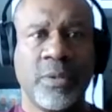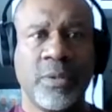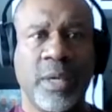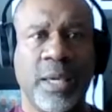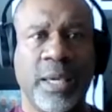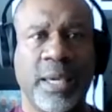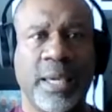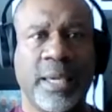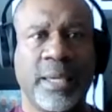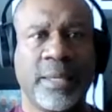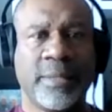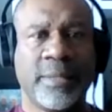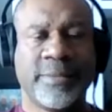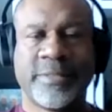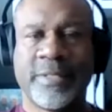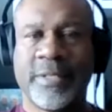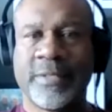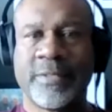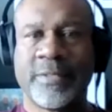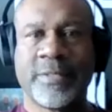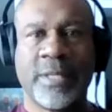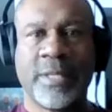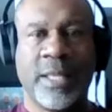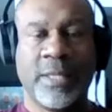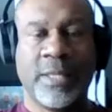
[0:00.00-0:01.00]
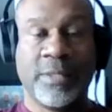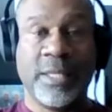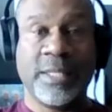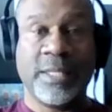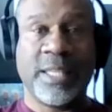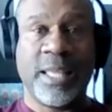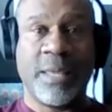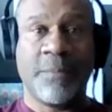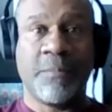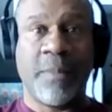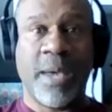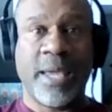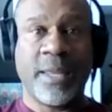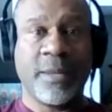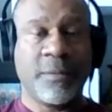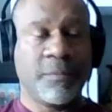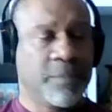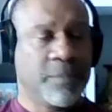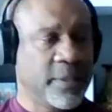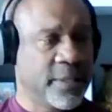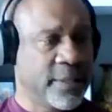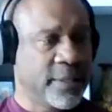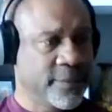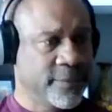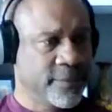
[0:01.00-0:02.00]
and I think that might have
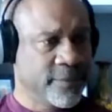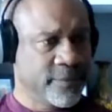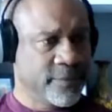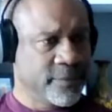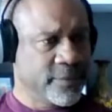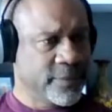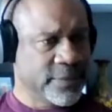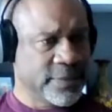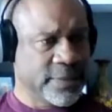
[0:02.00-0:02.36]
been.